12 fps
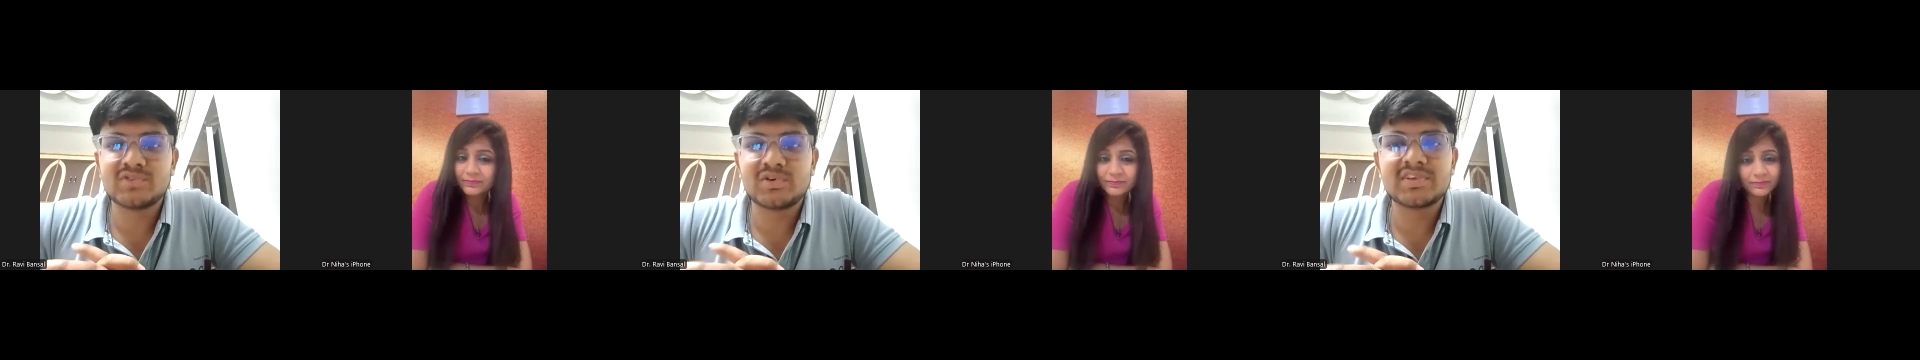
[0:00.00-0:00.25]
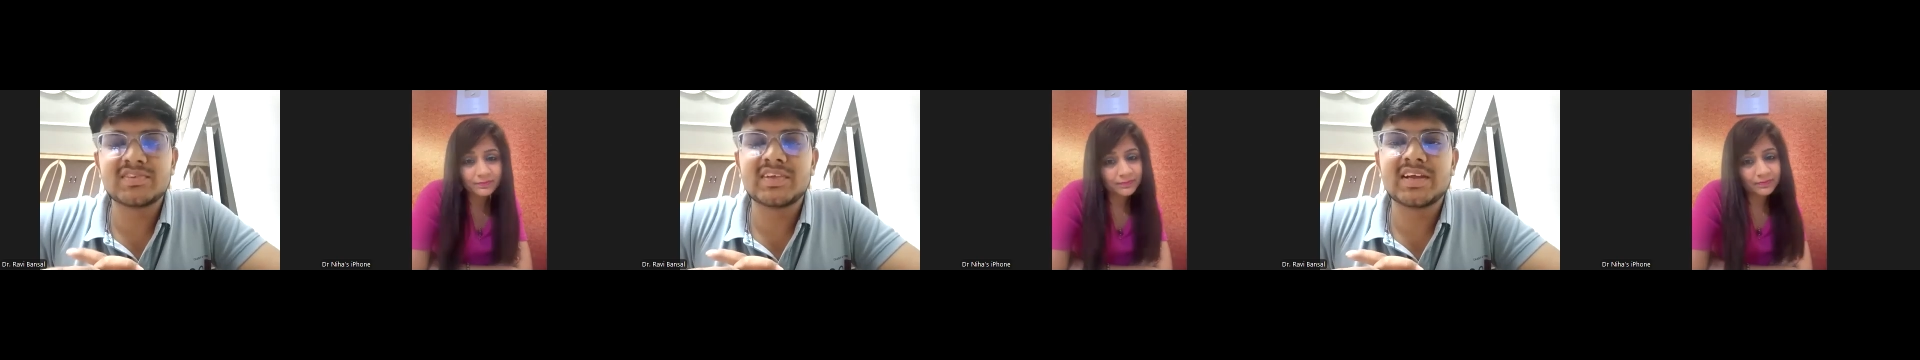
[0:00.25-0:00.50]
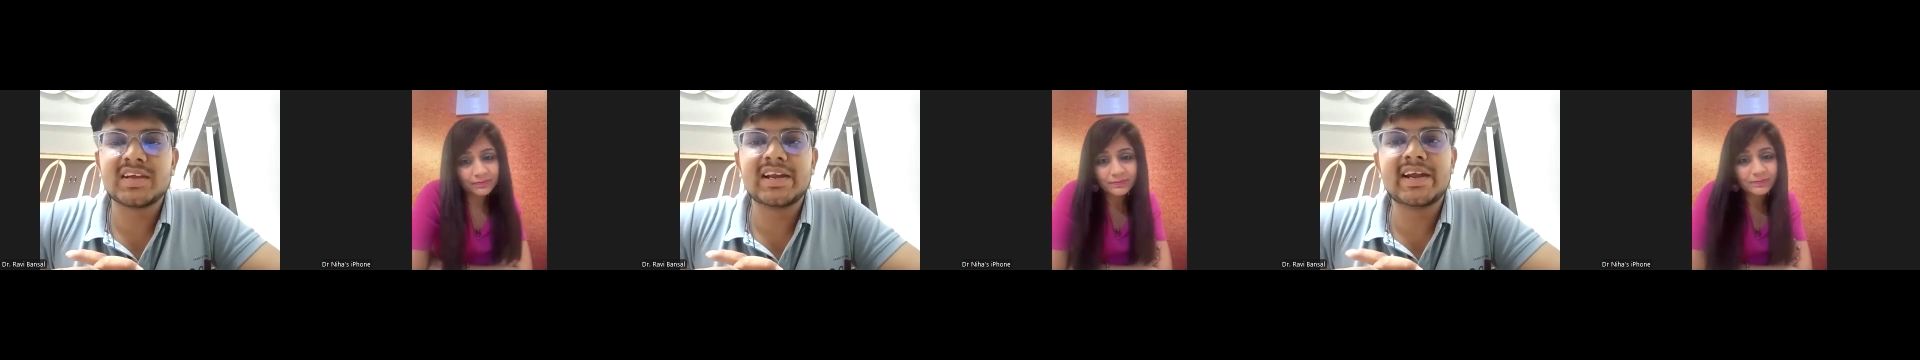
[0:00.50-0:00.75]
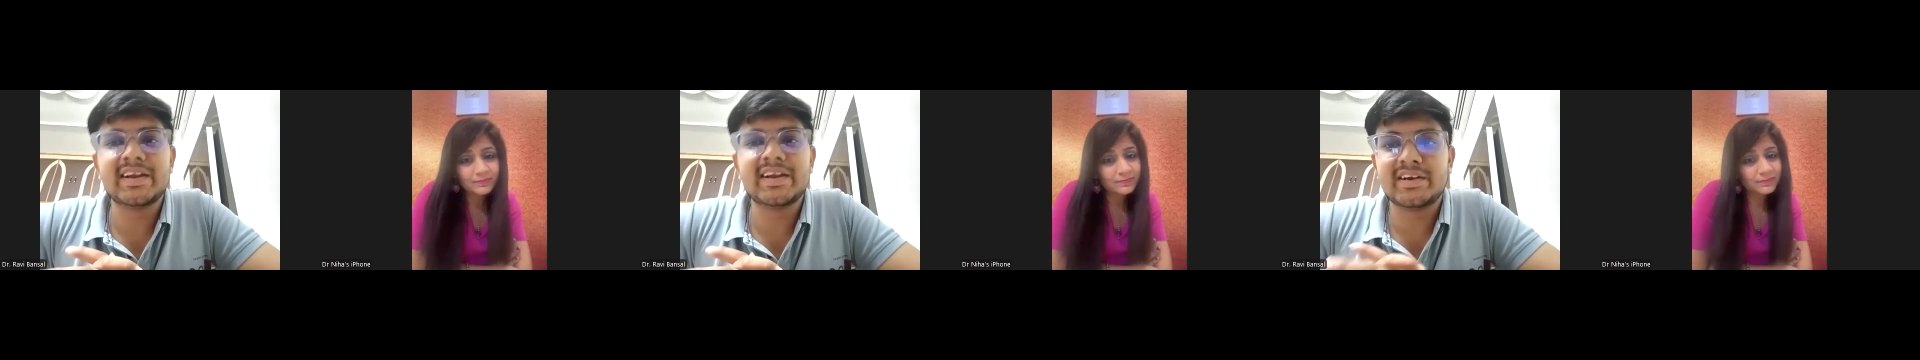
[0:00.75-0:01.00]
Speaker 1: not a single day
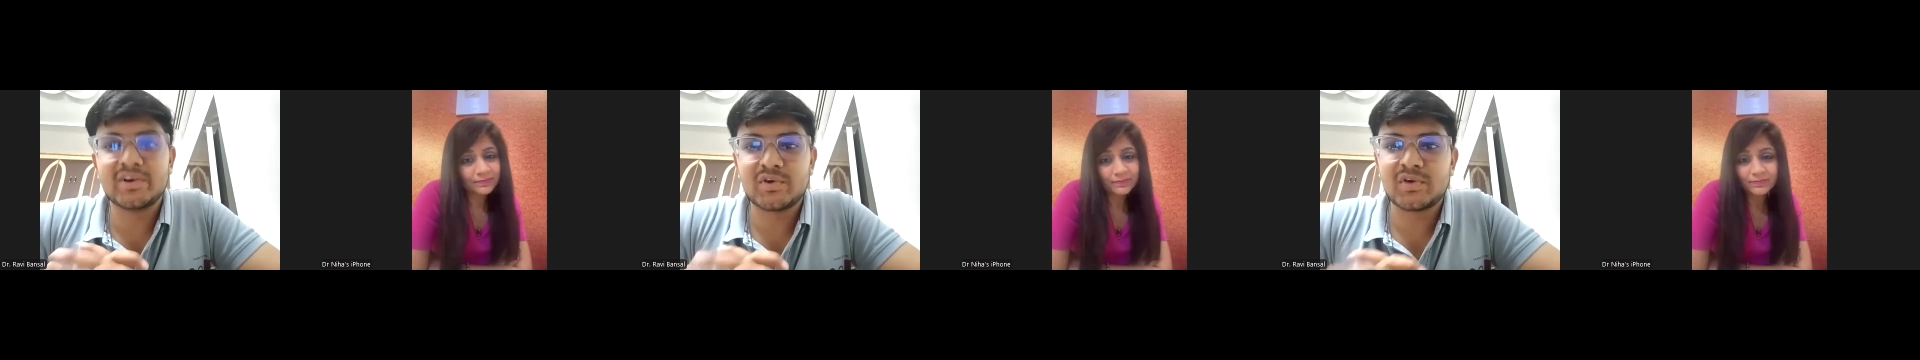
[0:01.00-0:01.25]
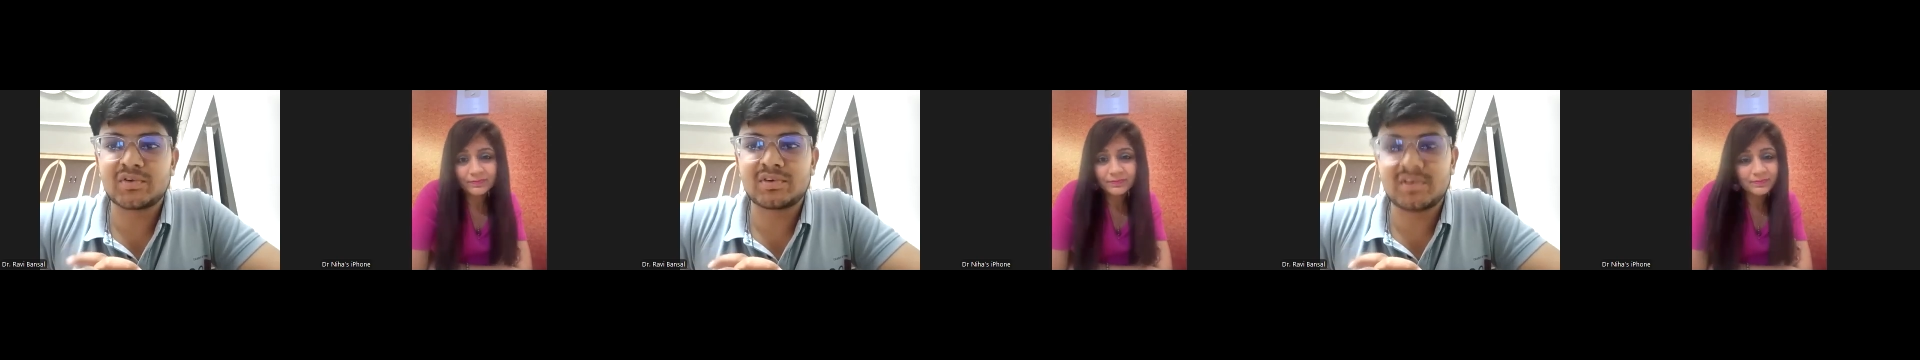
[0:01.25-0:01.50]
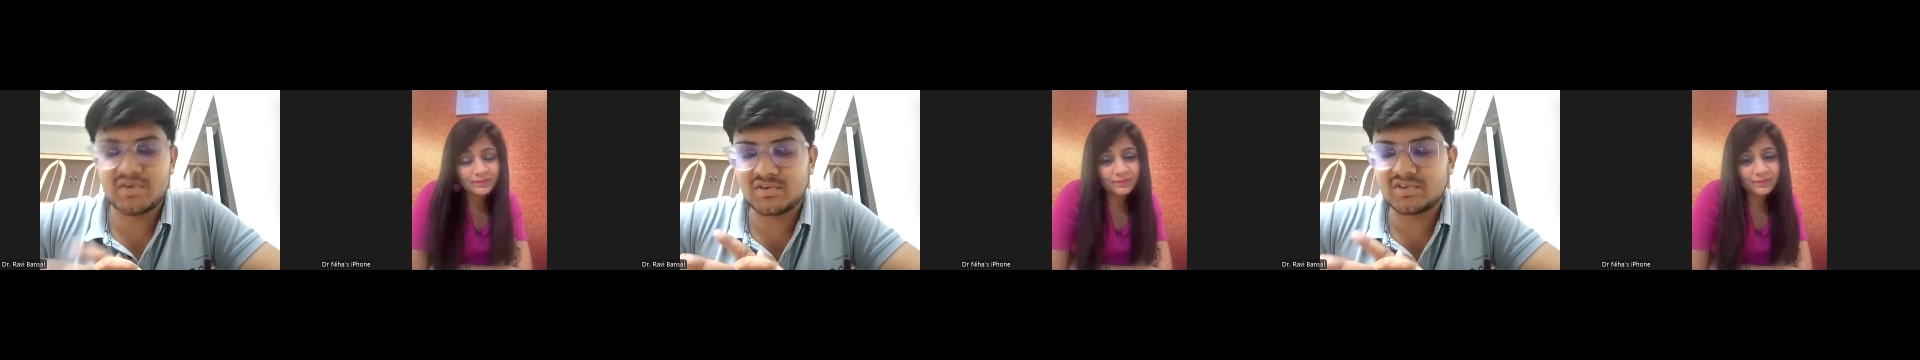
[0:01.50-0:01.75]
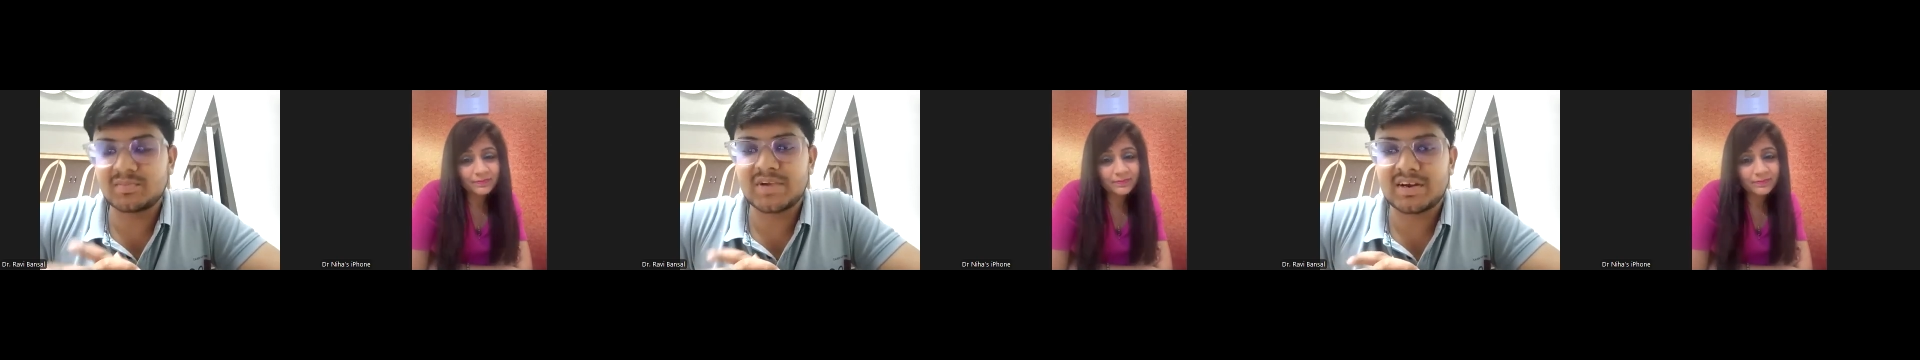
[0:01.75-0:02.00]
I didn't do
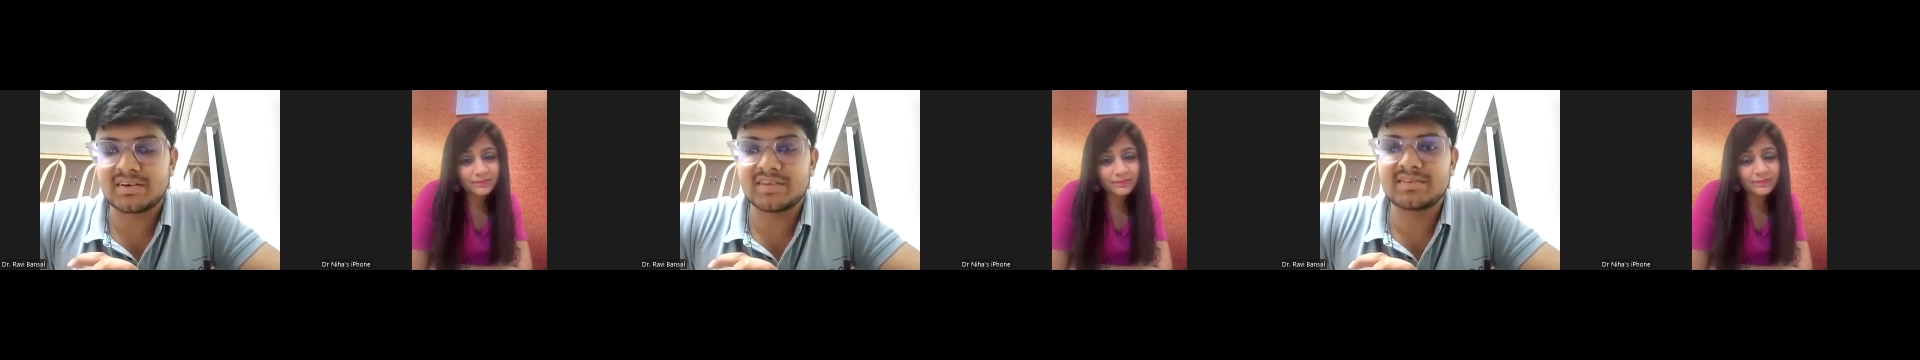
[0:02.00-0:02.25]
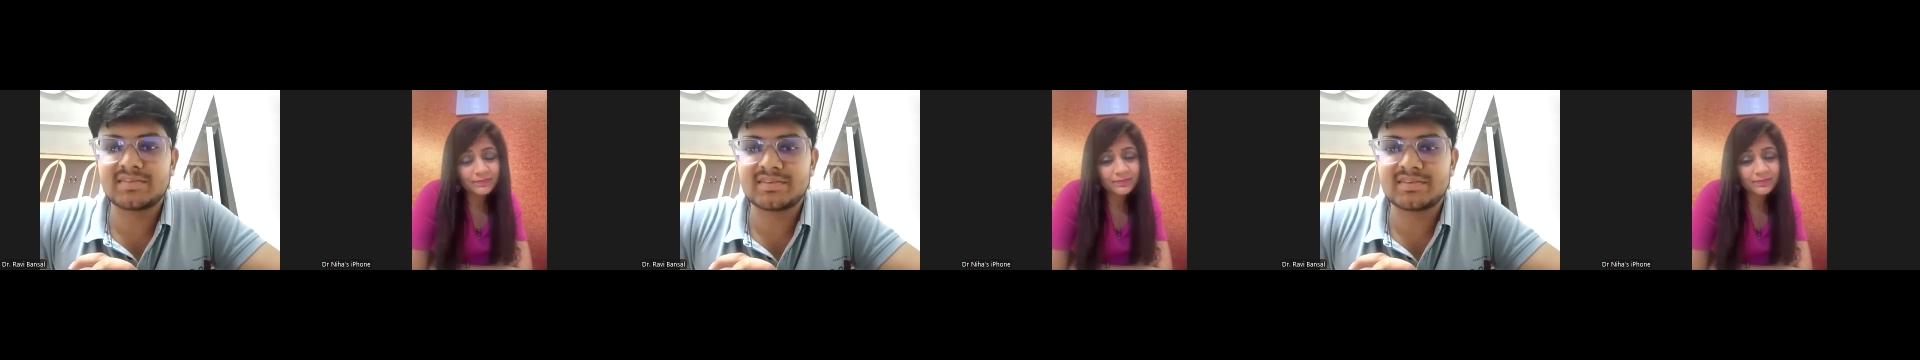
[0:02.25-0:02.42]
questions practice.